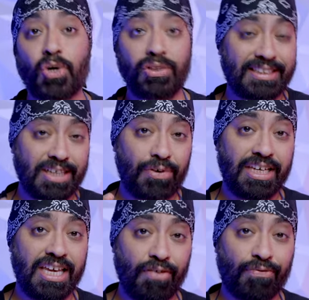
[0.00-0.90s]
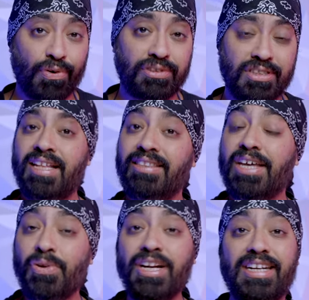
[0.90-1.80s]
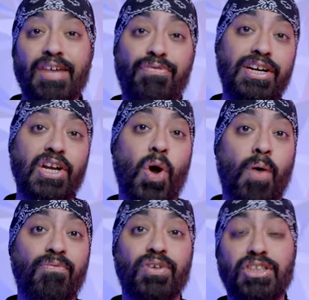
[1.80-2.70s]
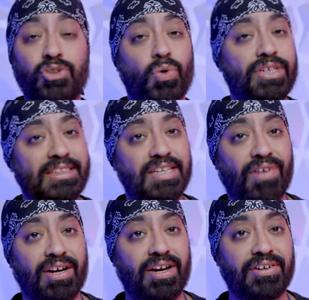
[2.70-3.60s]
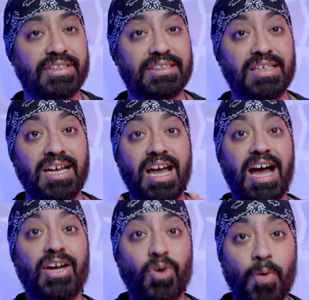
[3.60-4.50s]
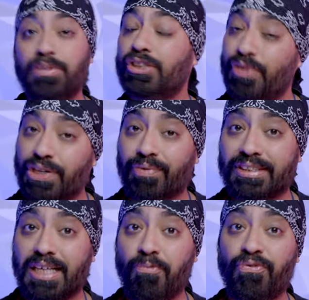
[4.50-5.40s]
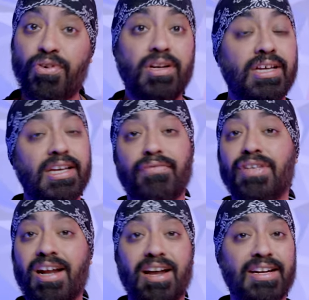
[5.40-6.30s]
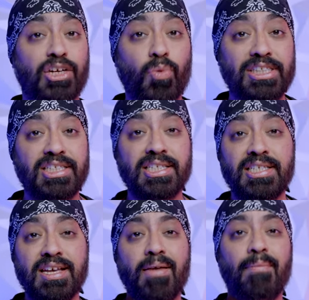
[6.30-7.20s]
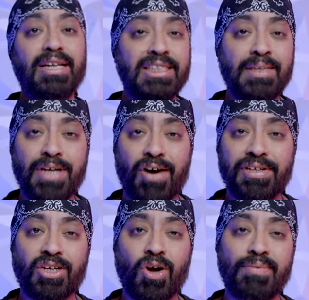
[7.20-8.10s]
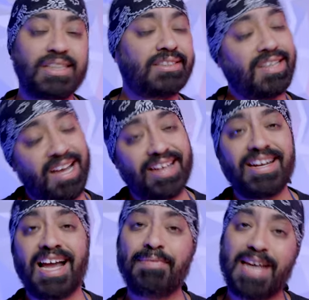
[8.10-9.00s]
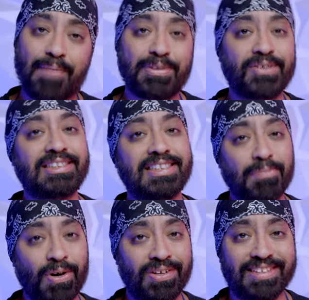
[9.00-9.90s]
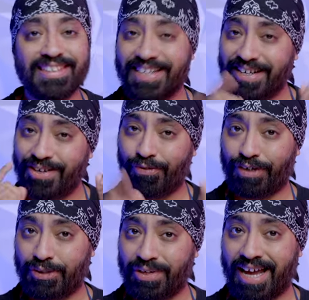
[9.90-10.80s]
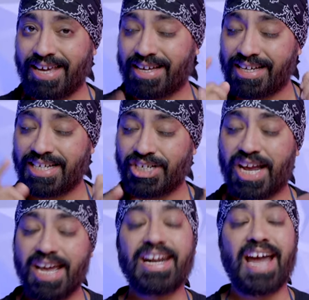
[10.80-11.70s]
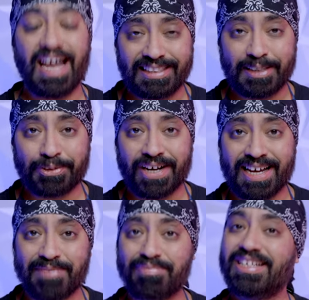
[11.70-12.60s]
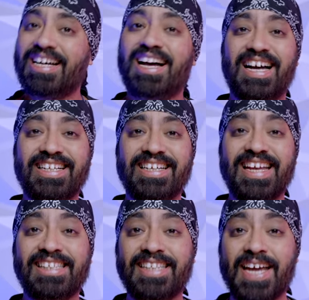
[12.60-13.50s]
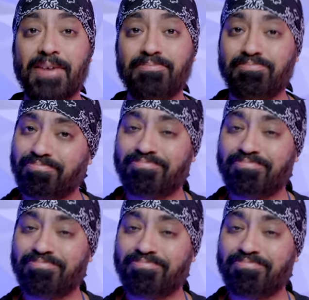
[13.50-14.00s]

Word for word: good sounding earphones, then you can definitely opt for the Sony C100s. I hope this video was helpful. If there are any questions, mention them down in the comments and I'll be happy to answer them all. Don't forget to like, share and subscribe. Until next time,